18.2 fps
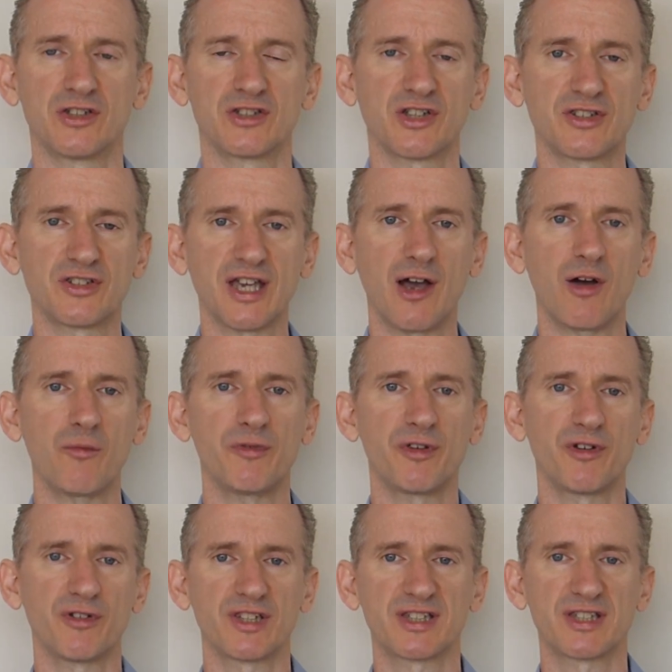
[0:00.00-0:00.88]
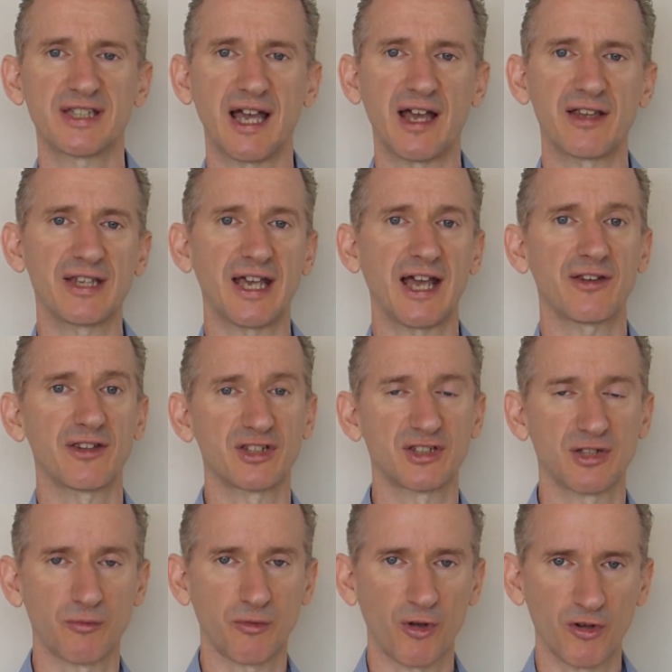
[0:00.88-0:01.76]
So to help you understand how the
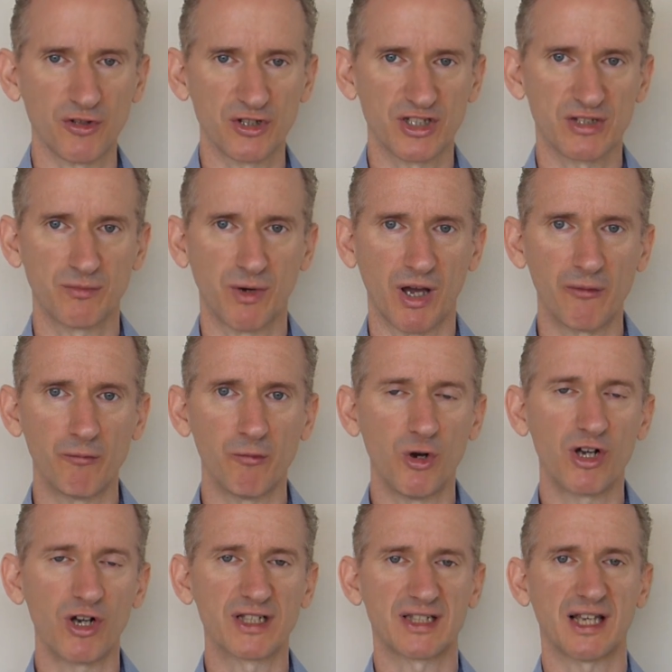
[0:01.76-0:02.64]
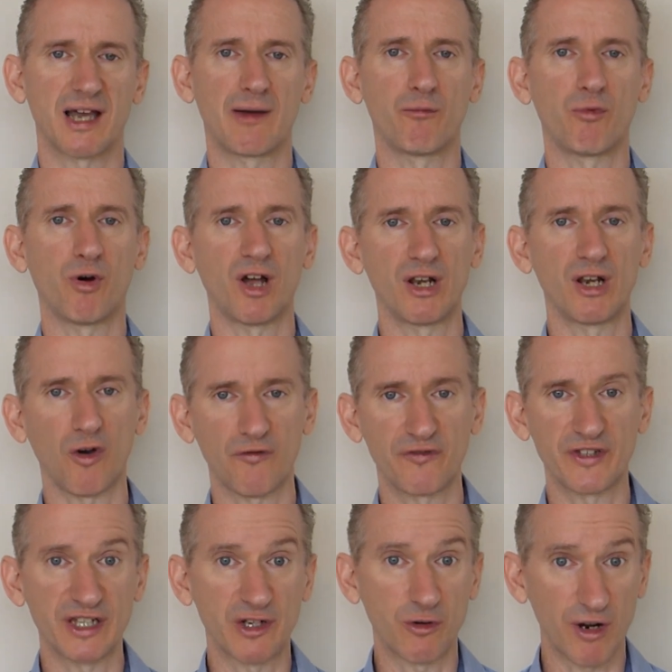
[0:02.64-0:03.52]
subconscious mind works and why
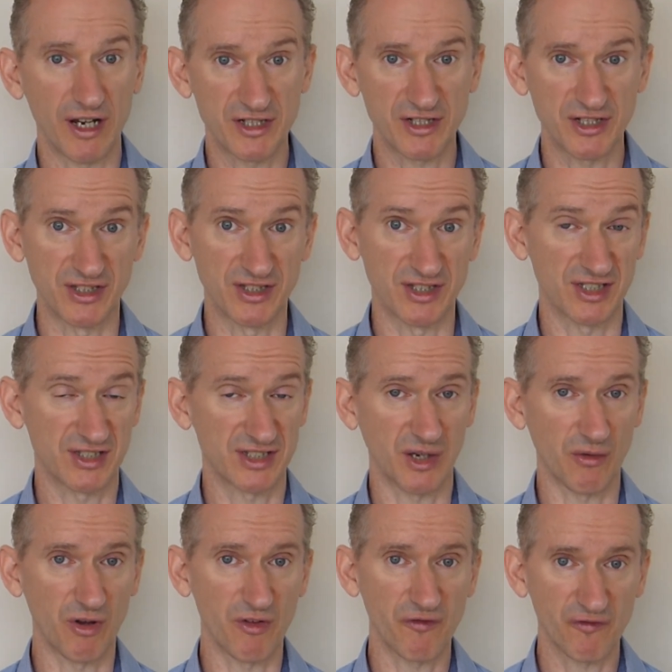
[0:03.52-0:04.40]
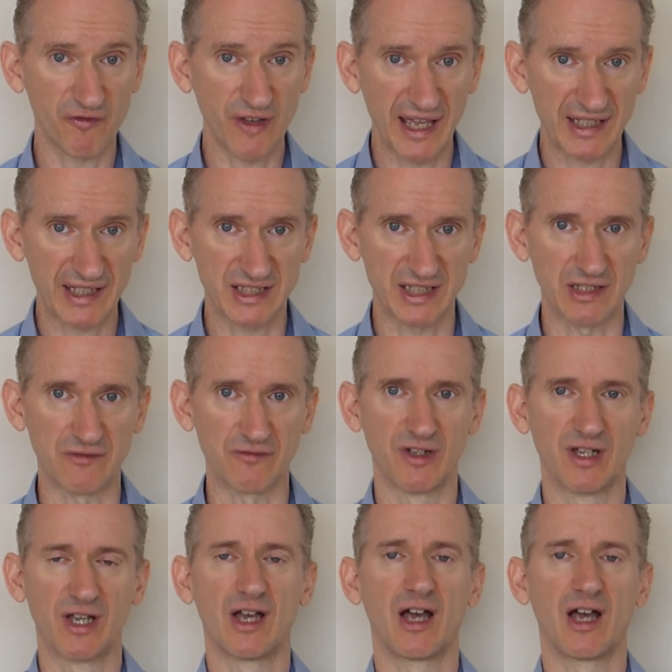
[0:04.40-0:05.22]
lofty questions are so effective,